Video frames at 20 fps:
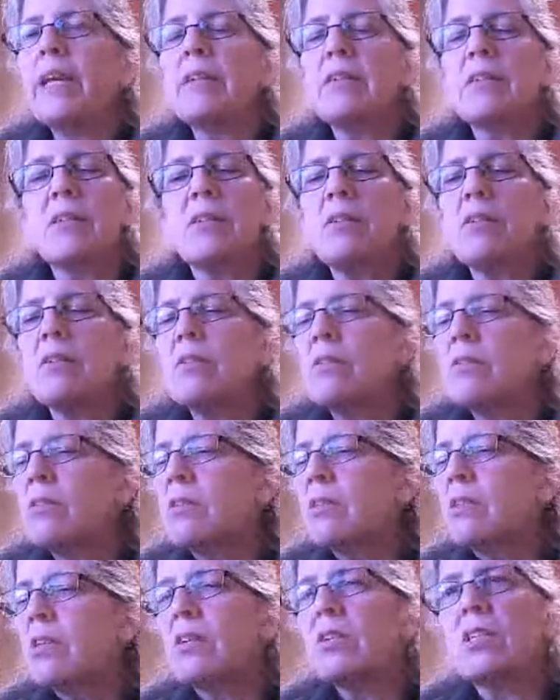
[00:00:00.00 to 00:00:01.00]

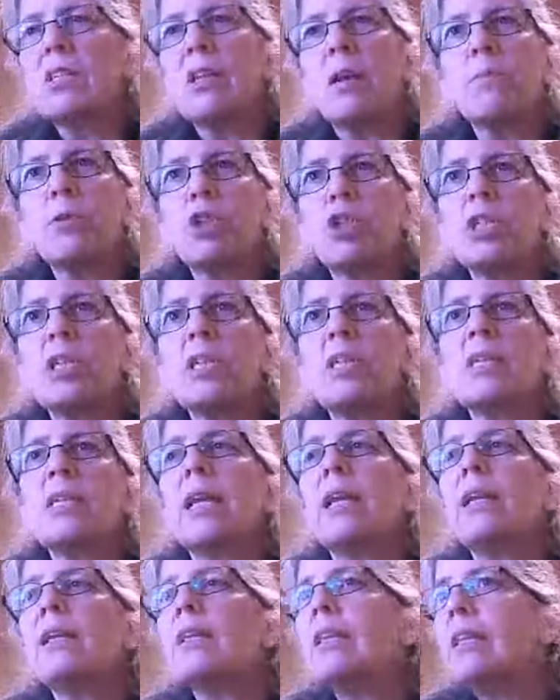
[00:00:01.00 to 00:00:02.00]
biases,
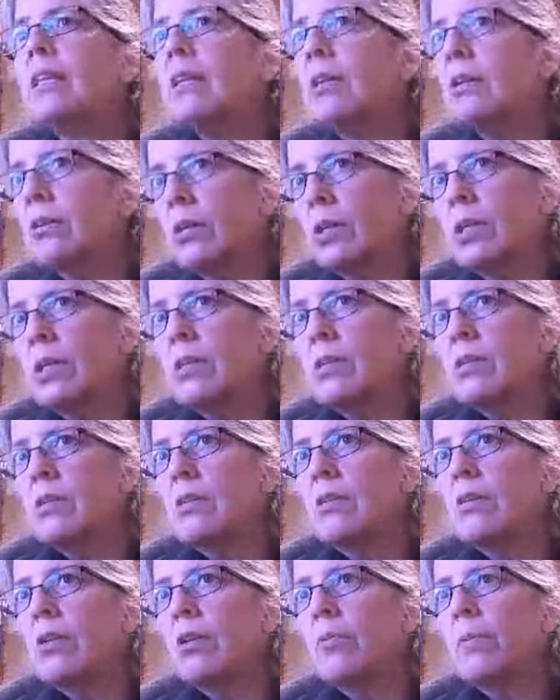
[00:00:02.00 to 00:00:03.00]
assumptions, and
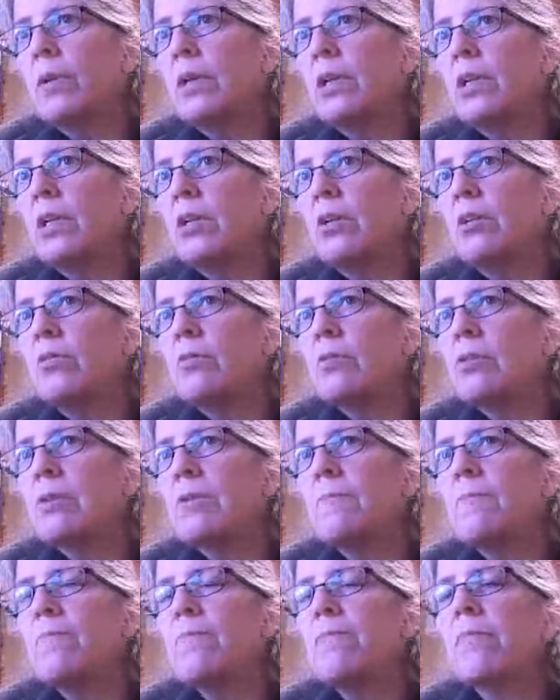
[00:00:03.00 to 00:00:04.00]
theories that are being
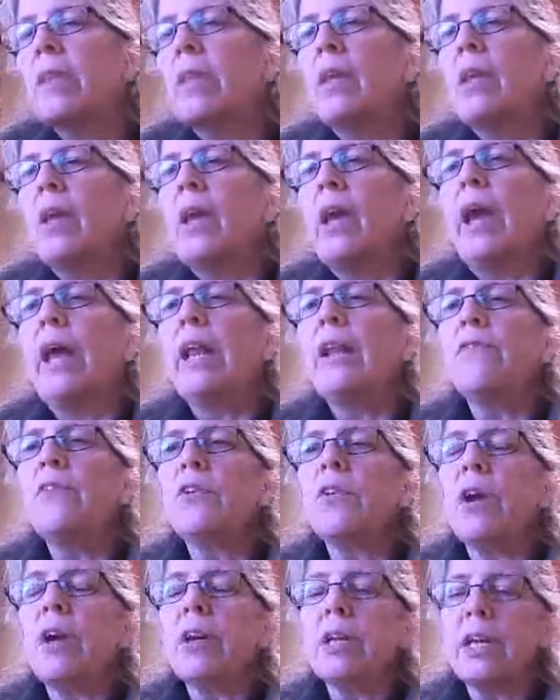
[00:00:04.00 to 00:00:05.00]
used.
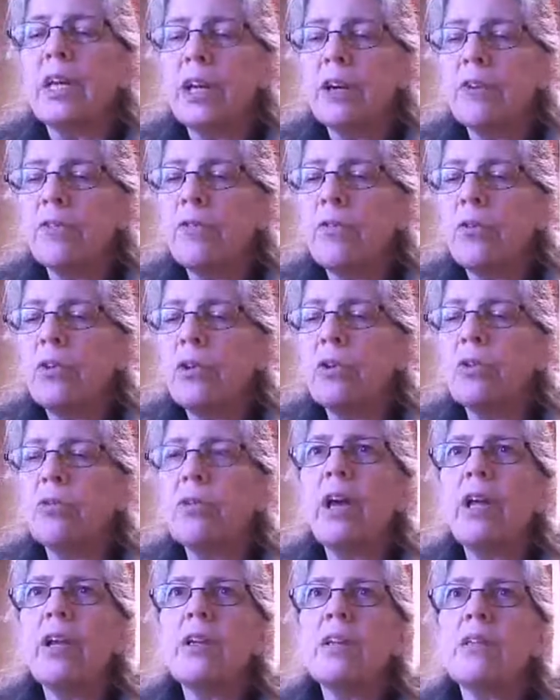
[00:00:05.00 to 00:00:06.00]
And if you're not
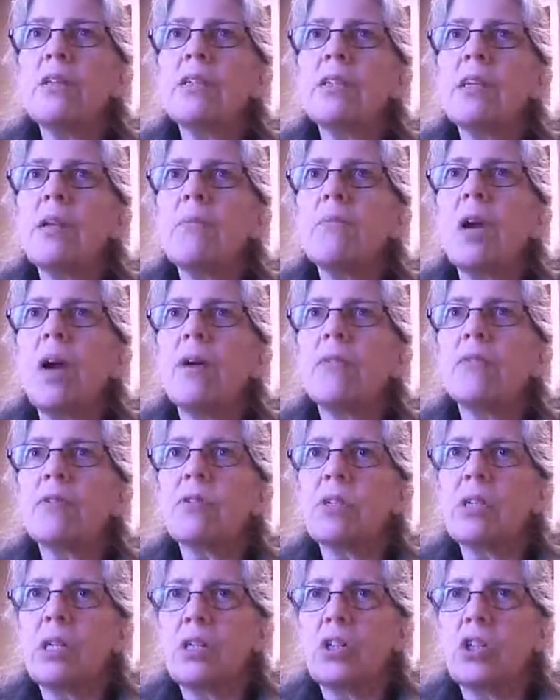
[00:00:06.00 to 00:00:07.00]
careful, you're not in the same
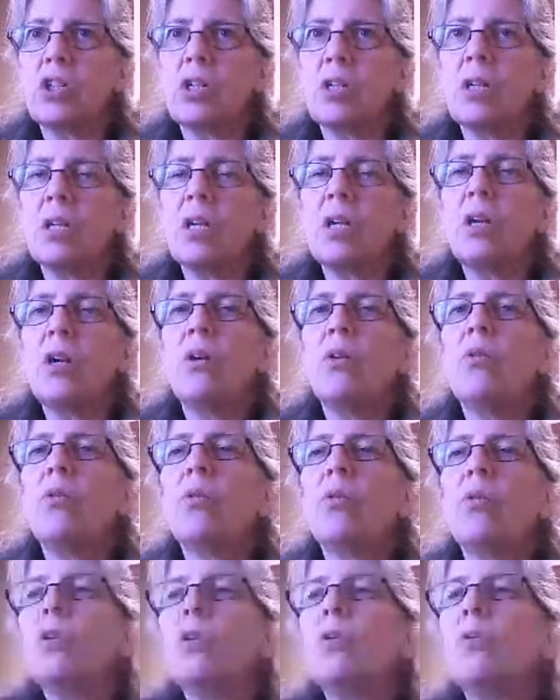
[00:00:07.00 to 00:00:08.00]
conversation,
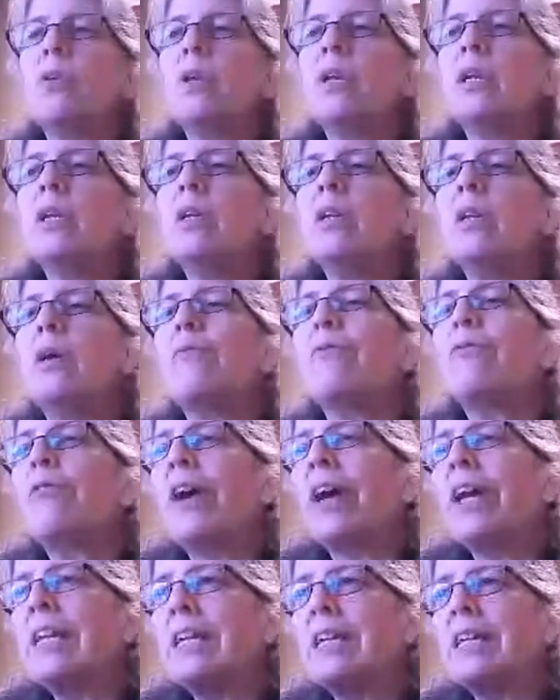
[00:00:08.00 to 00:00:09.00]
or you end up
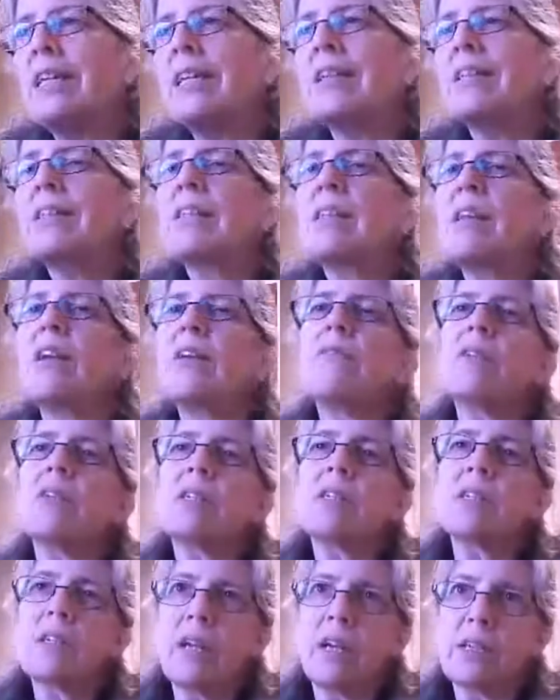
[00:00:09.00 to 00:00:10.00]
fighting
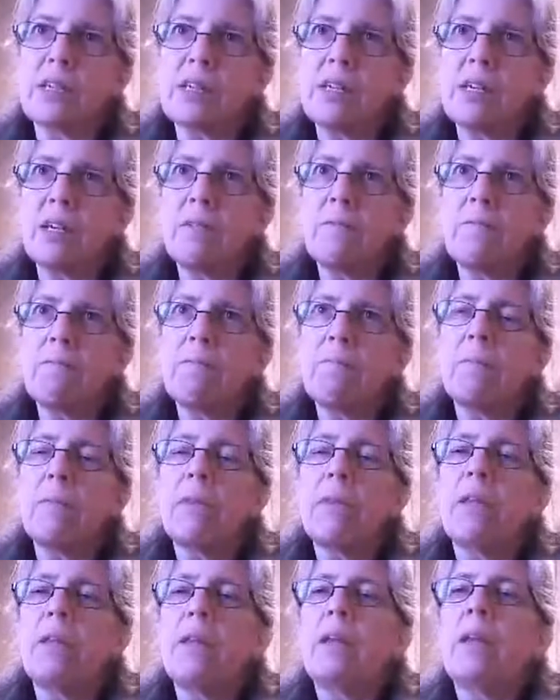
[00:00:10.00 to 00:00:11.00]
instead of discussing.